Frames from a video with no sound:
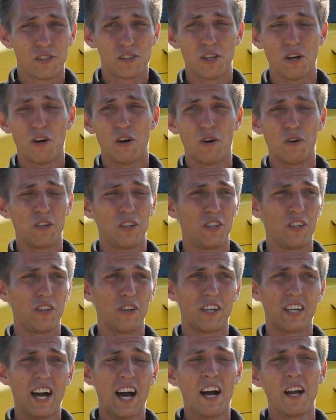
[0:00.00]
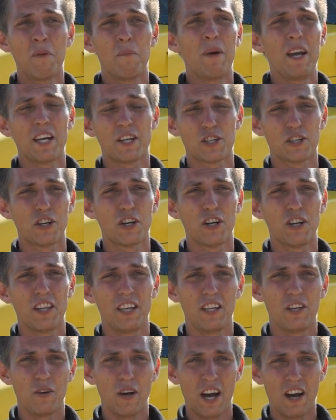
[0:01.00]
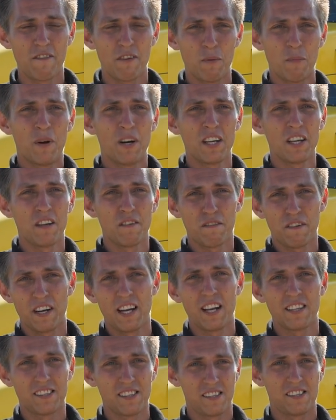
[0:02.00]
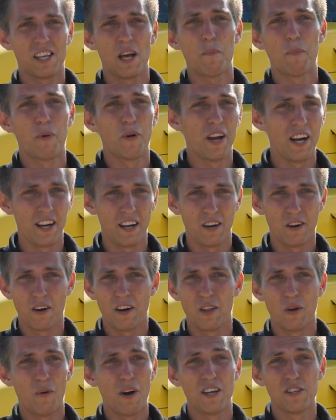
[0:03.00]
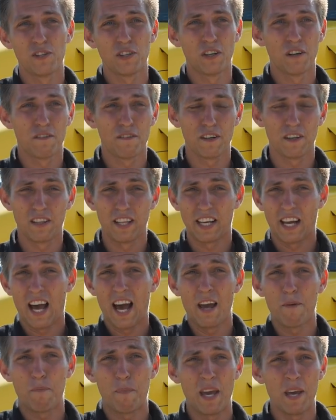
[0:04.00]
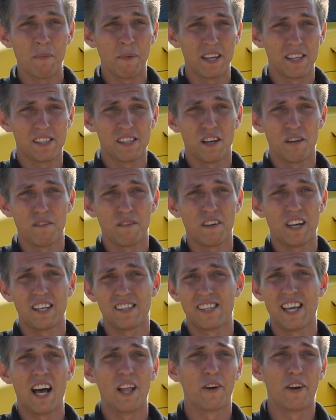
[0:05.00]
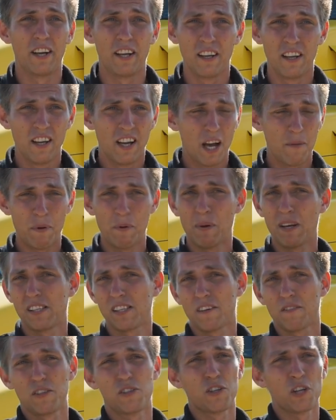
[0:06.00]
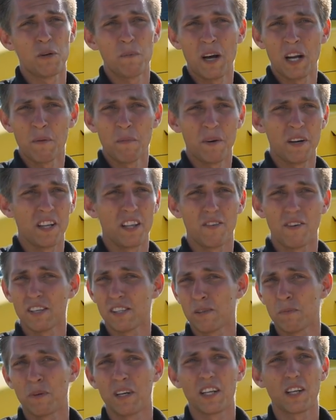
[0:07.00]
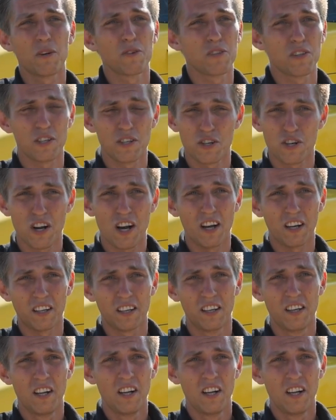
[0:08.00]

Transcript: So you gotta make sure that you have your money and finances separated, otherwise you're gonna fail. Like, I pay myself a salary. I pay myself a certain amount of money, the rest of the money goes to the truck.